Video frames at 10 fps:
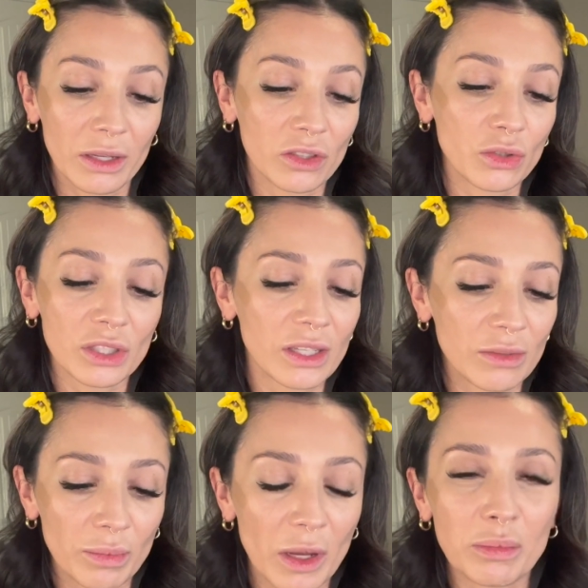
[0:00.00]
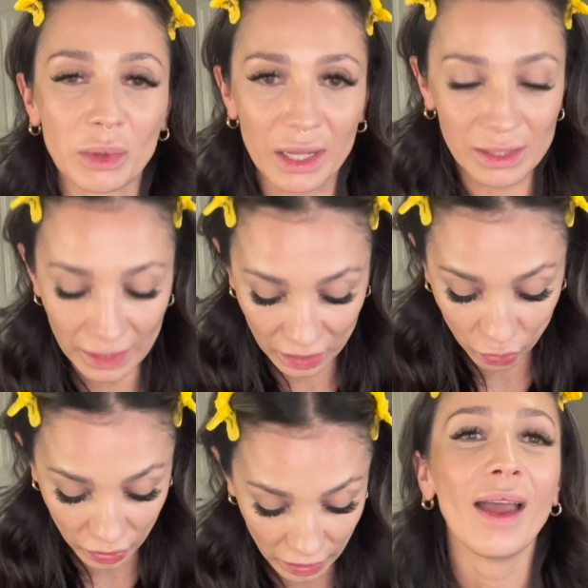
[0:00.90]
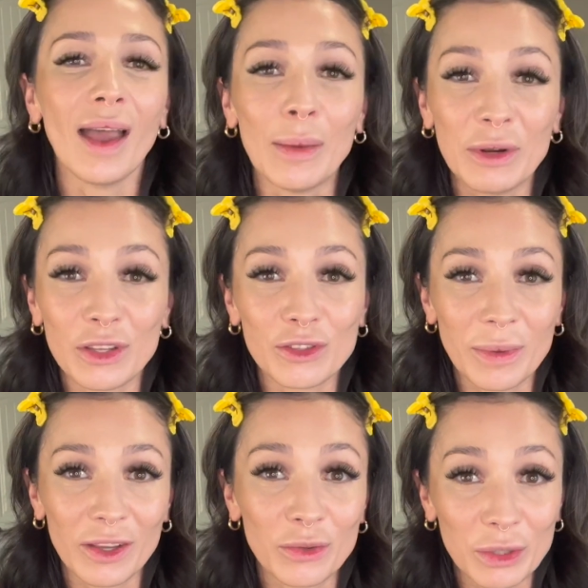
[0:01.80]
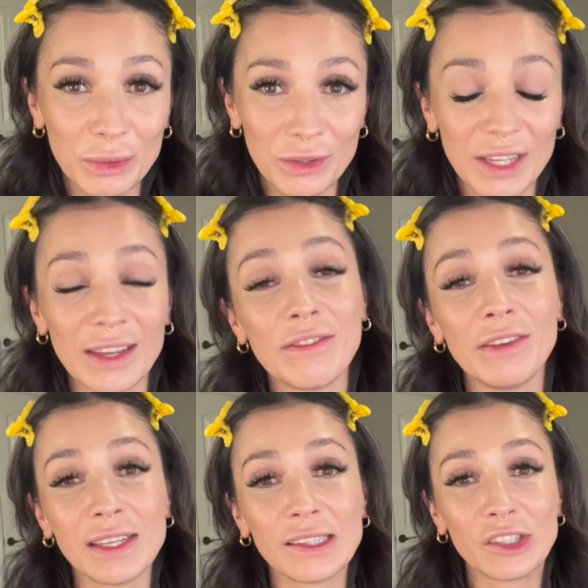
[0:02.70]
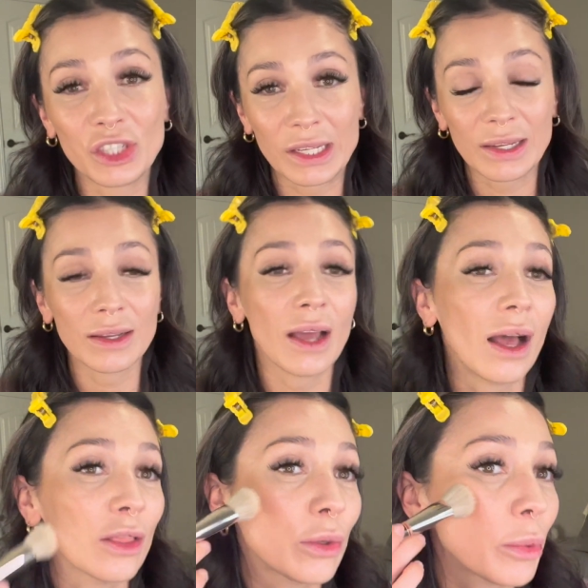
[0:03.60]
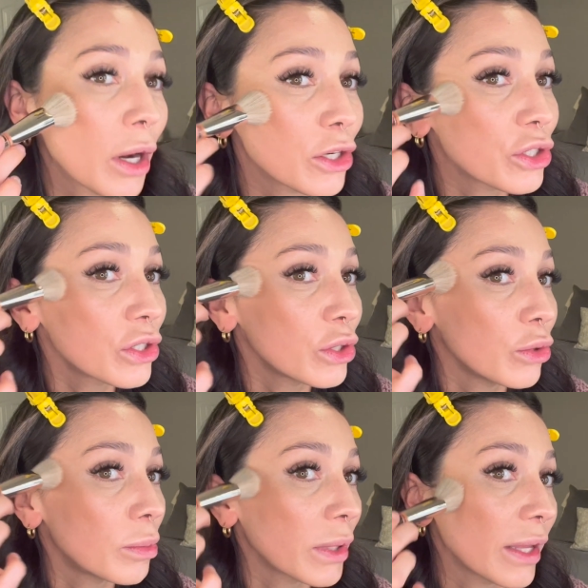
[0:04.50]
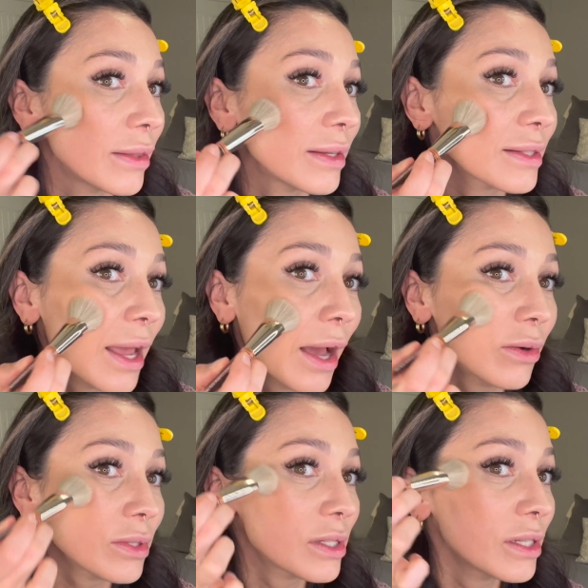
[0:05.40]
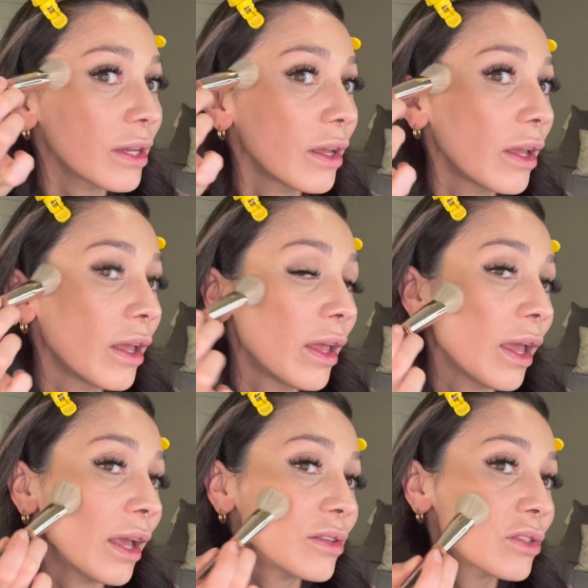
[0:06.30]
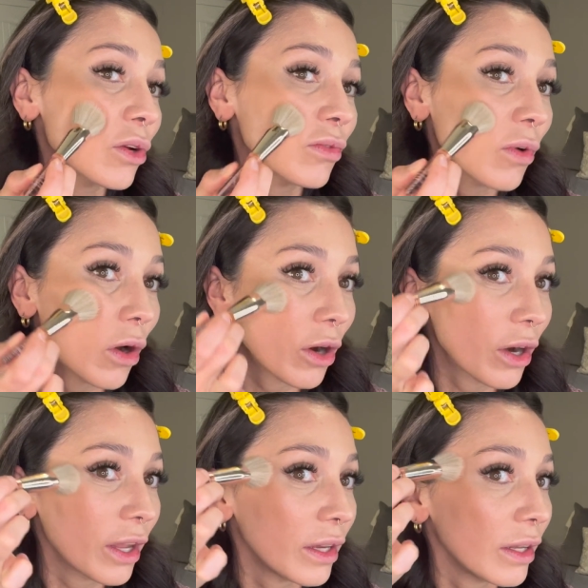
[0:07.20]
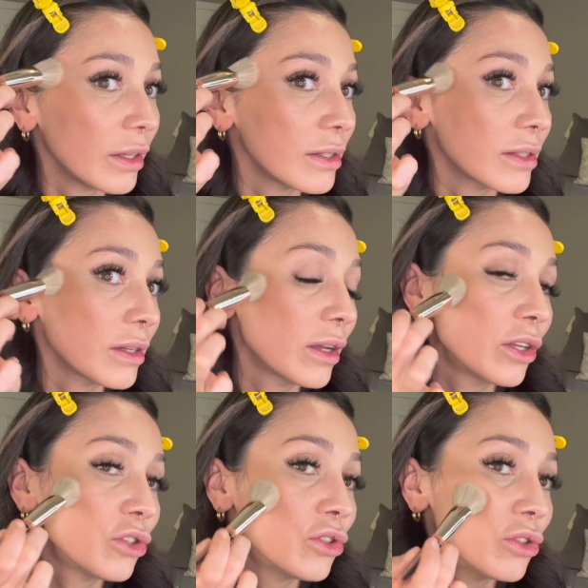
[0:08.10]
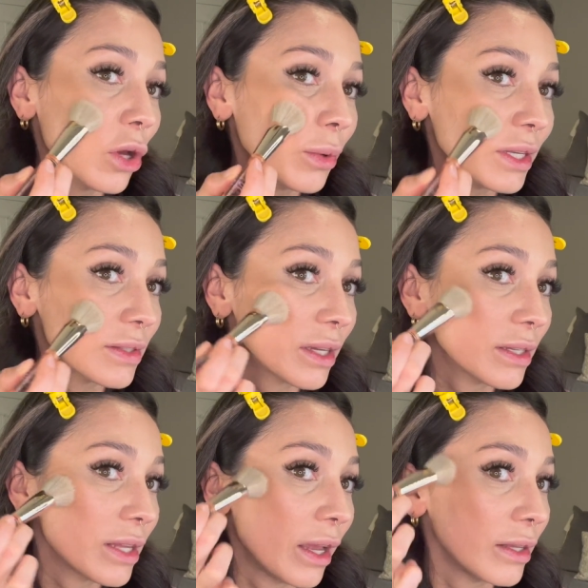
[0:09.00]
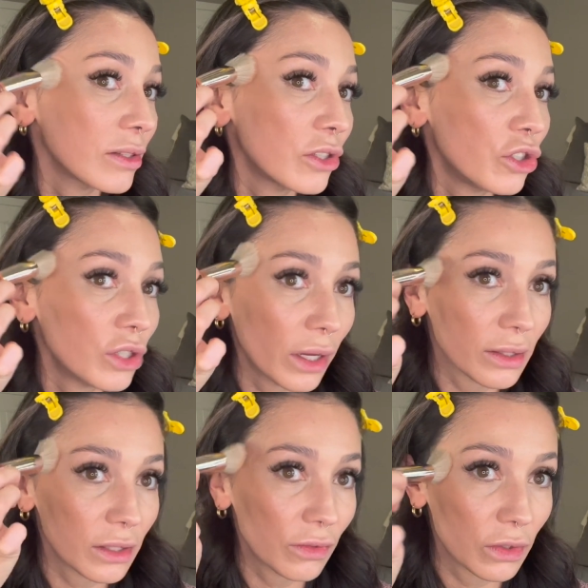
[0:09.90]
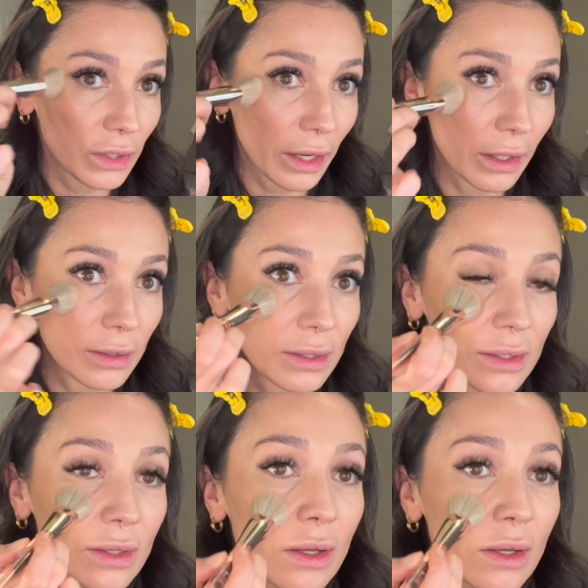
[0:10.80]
So just, it blends like a dream. I'm gonna use my Huda Beauty Face and Cheek color brush to blend this out. And so far it is so easy. It takes just a few seconds.